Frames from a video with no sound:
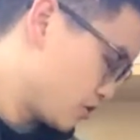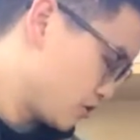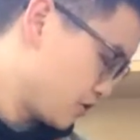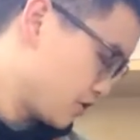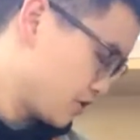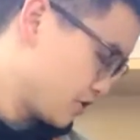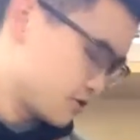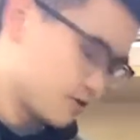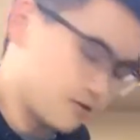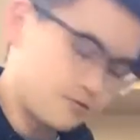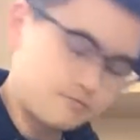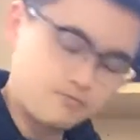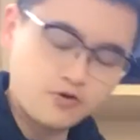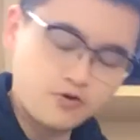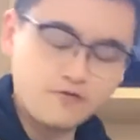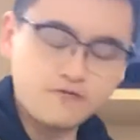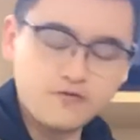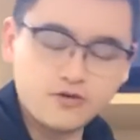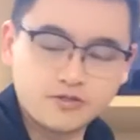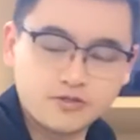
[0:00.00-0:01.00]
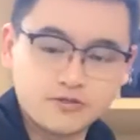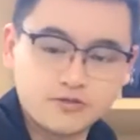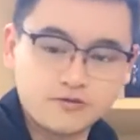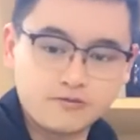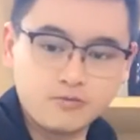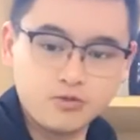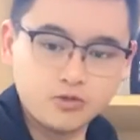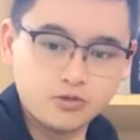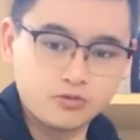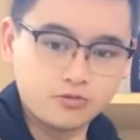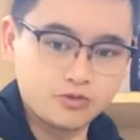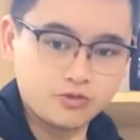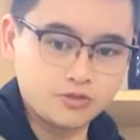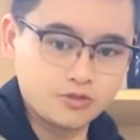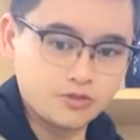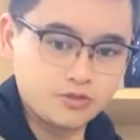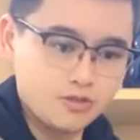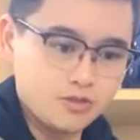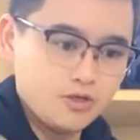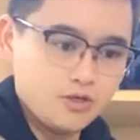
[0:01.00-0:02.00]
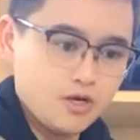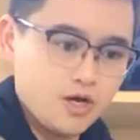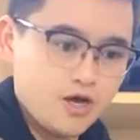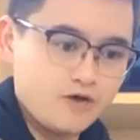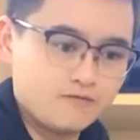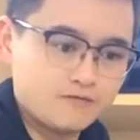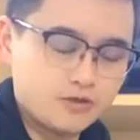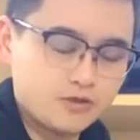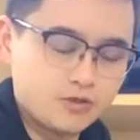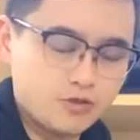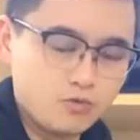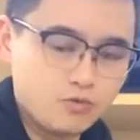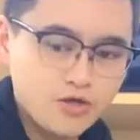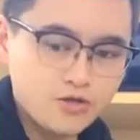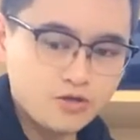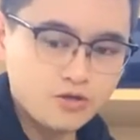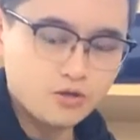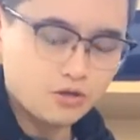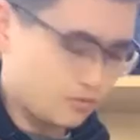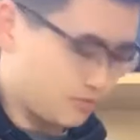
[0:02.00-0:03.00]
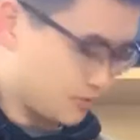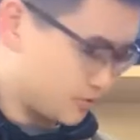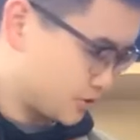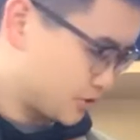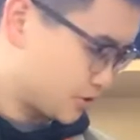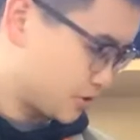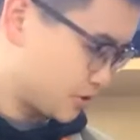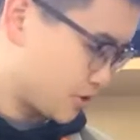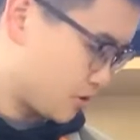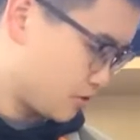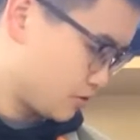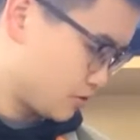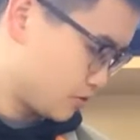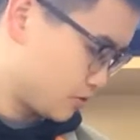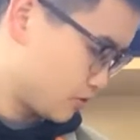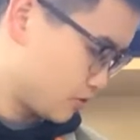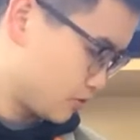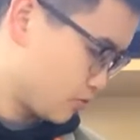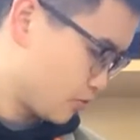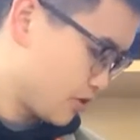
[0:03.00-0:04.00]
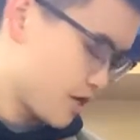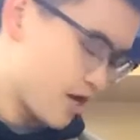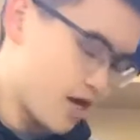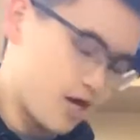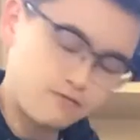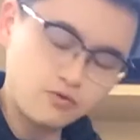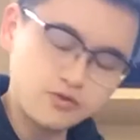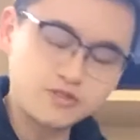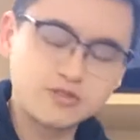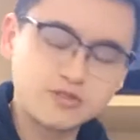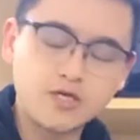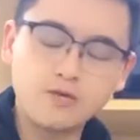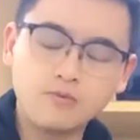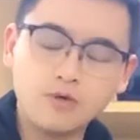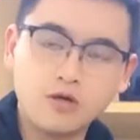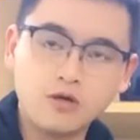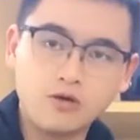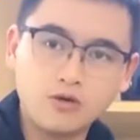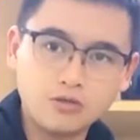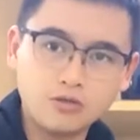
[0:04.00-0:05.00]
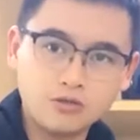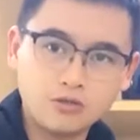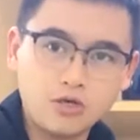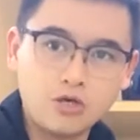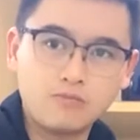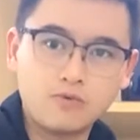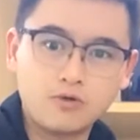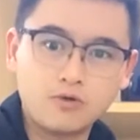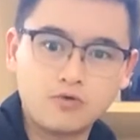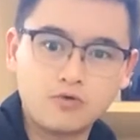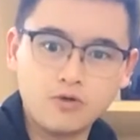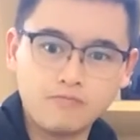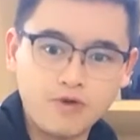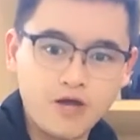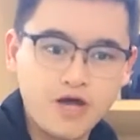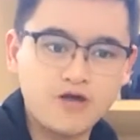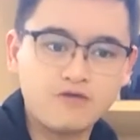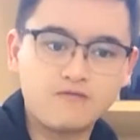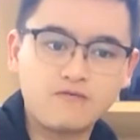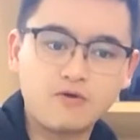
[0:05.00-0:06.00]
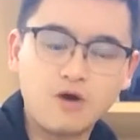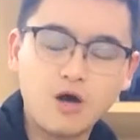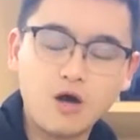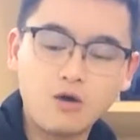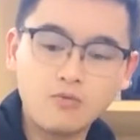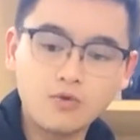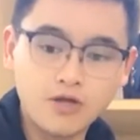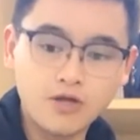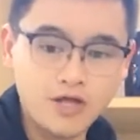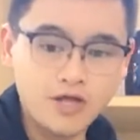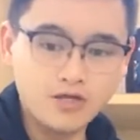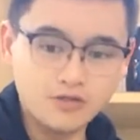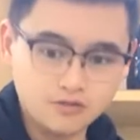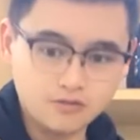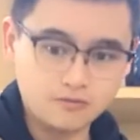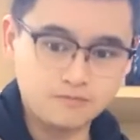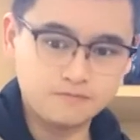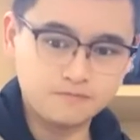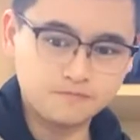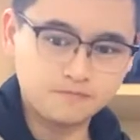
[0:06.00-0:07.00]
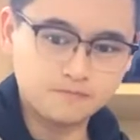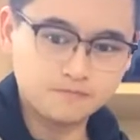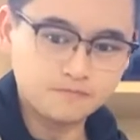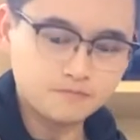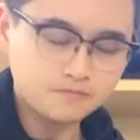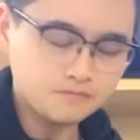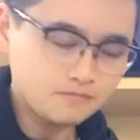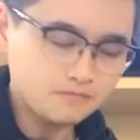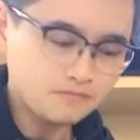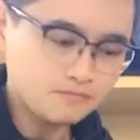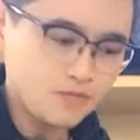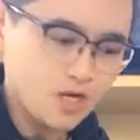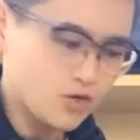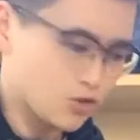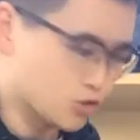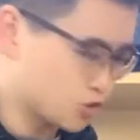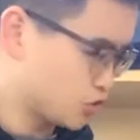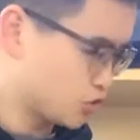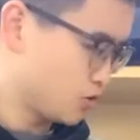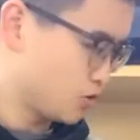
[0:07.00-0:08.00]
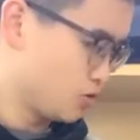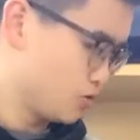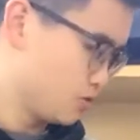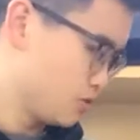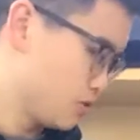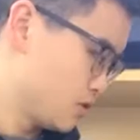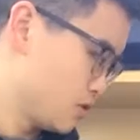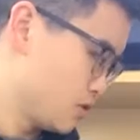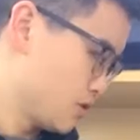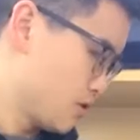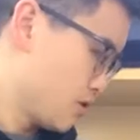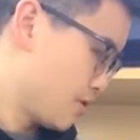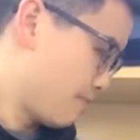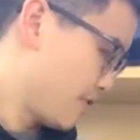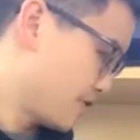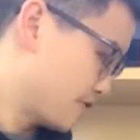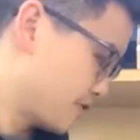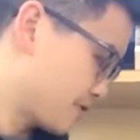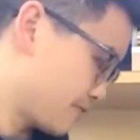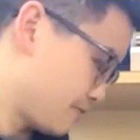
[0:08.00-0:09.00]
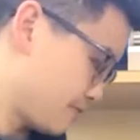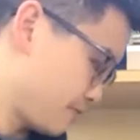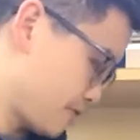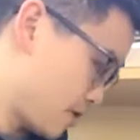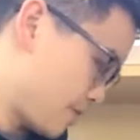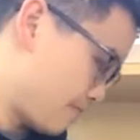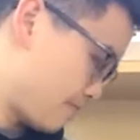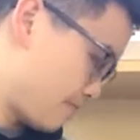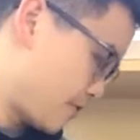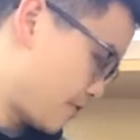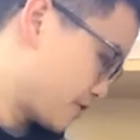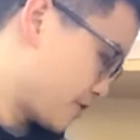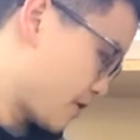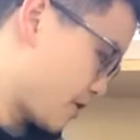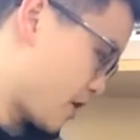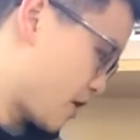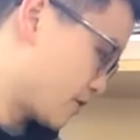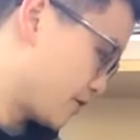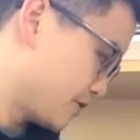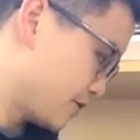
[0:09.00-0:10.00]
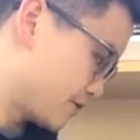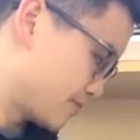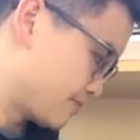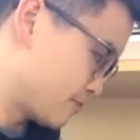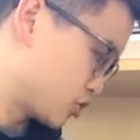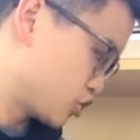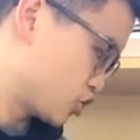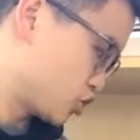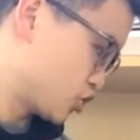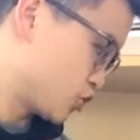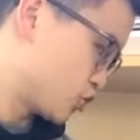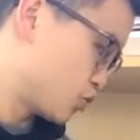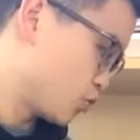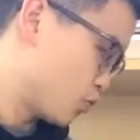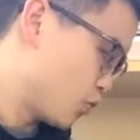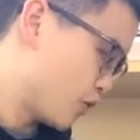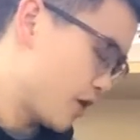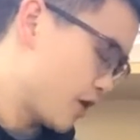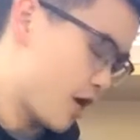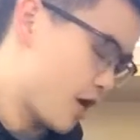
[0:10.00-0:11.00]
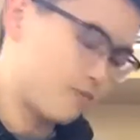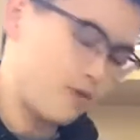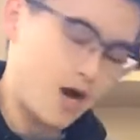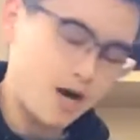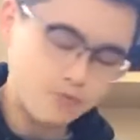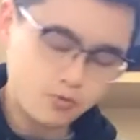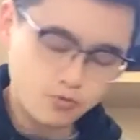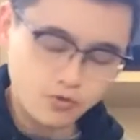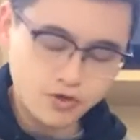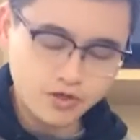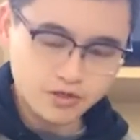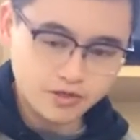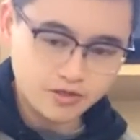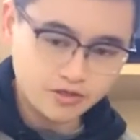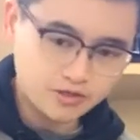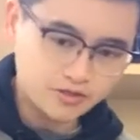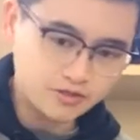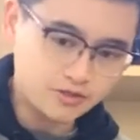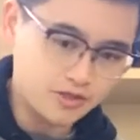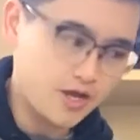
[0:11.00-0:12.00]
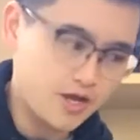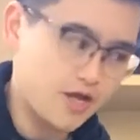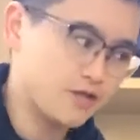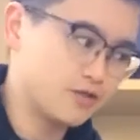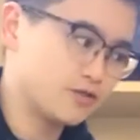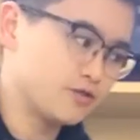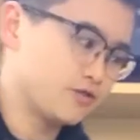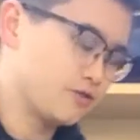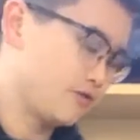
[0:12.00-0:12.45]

It is a previous models. After 1 year of sold, we have received a lot of reply from our clients. So basic, basically on this machine, we have upgraded and the